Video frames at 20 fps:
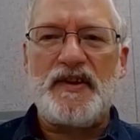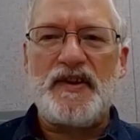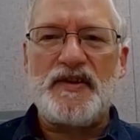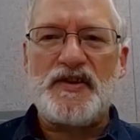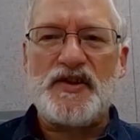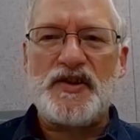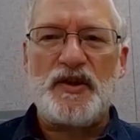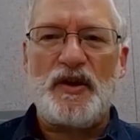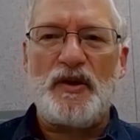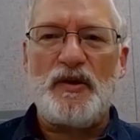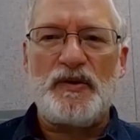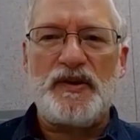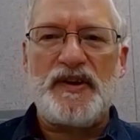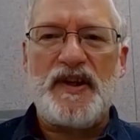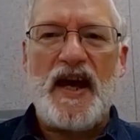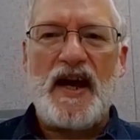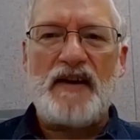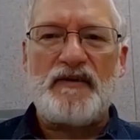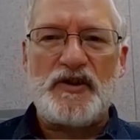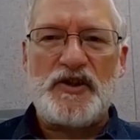in slowing
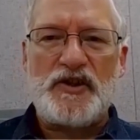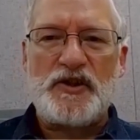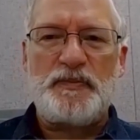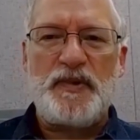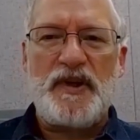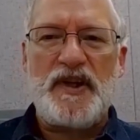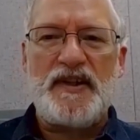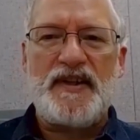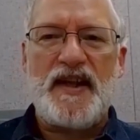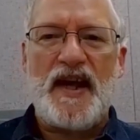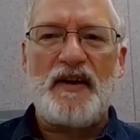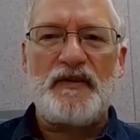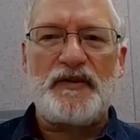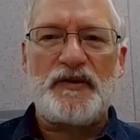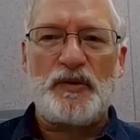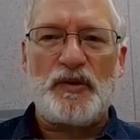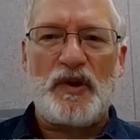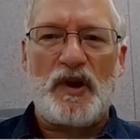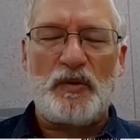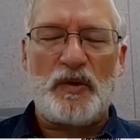the average speed down
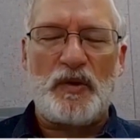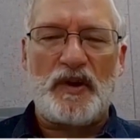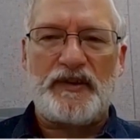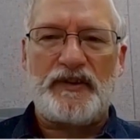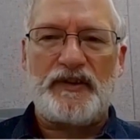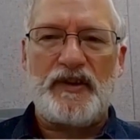through our work